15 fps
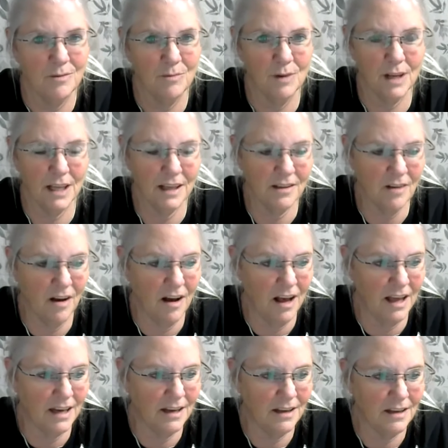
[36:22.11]
really is
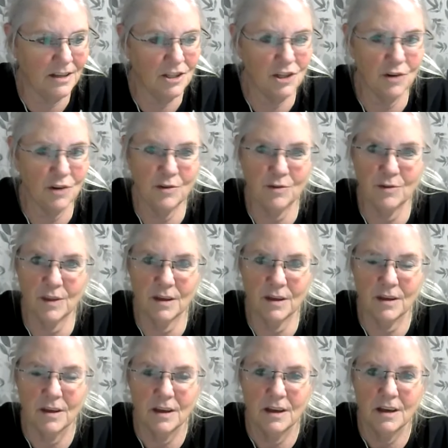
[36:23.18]
odd. It shows you
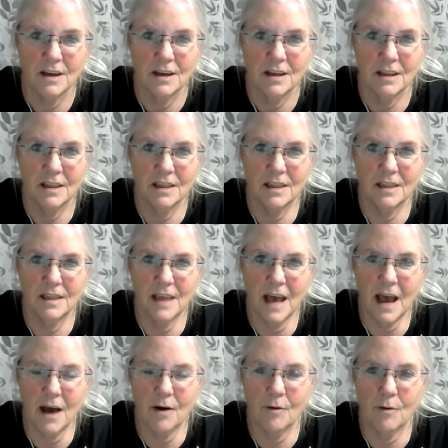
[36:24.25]
the
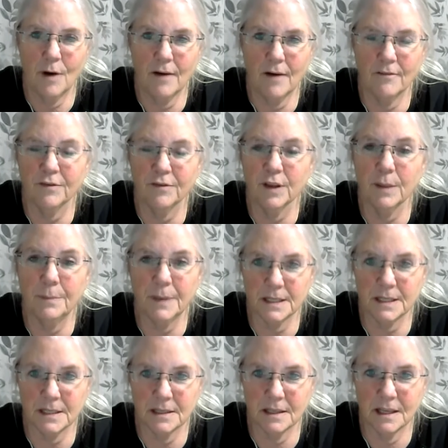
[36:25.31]
how
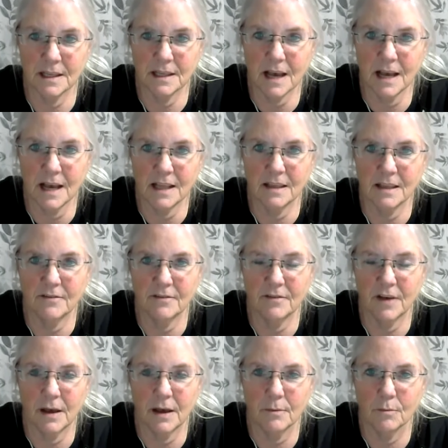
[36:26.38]
flippant these kinds of
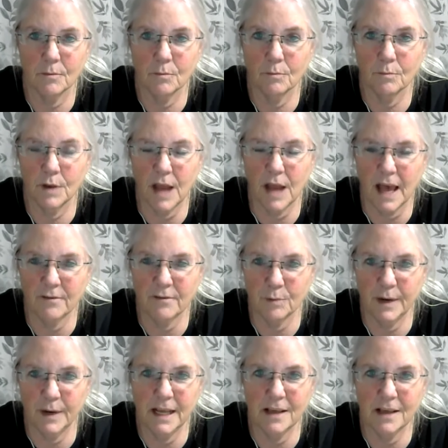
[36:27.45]
live
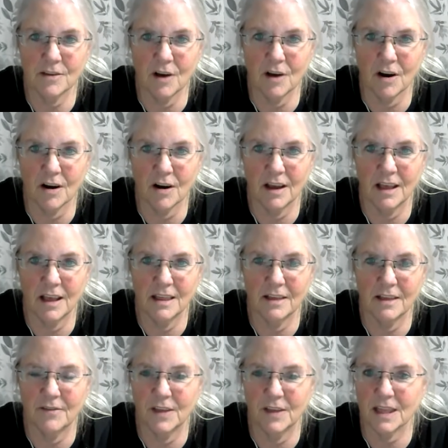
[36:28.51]
readings are, as
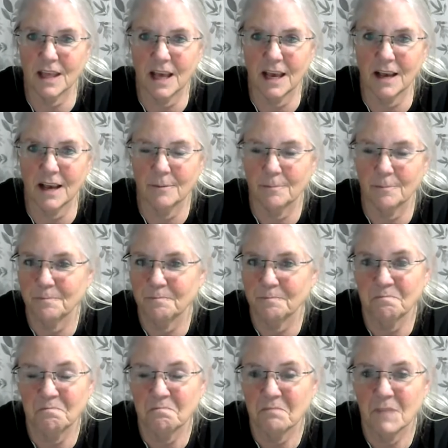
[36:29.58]
if it's like,
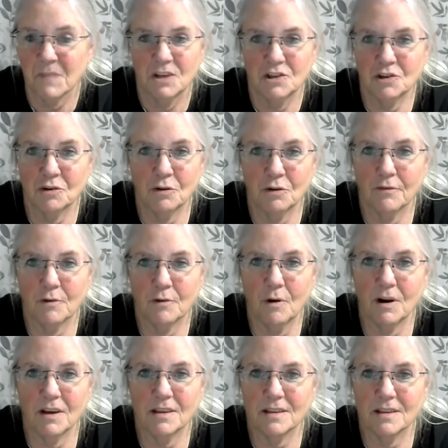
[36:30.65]
sure, of
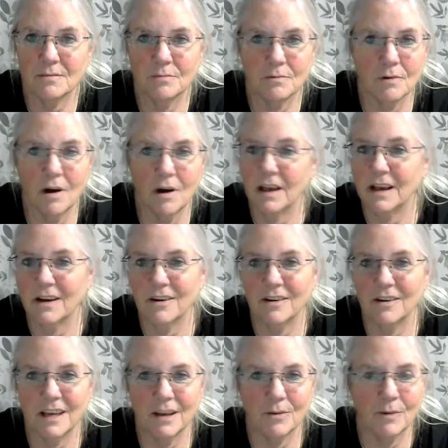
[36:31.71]
course, we're all
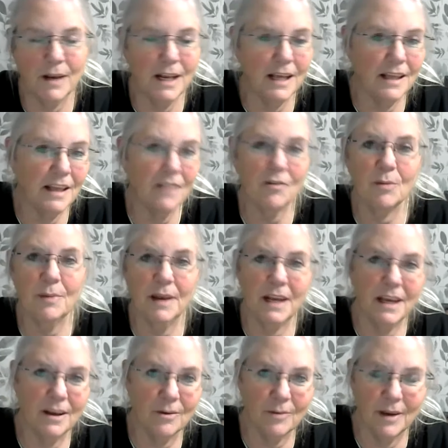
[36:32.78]
here to get readings.
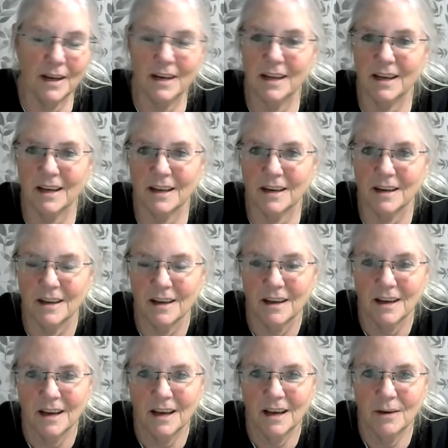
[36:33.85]
Everybody get a reading and
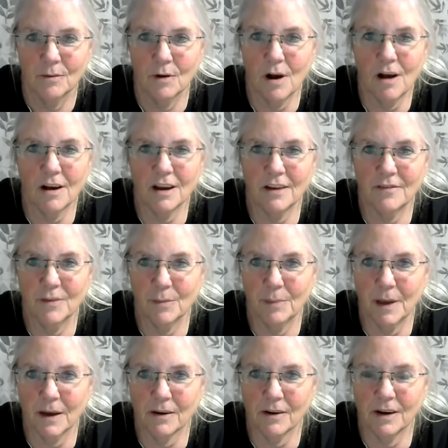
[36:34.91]
we're all going to feel
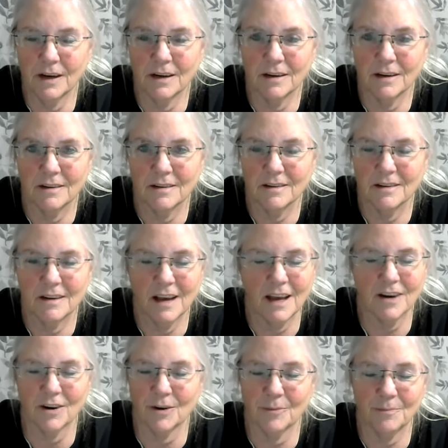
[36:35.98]
better. And
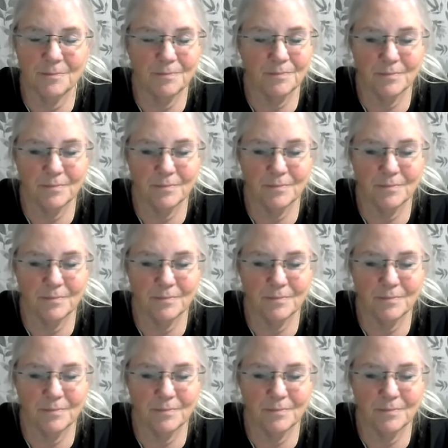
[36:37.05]
I don't know.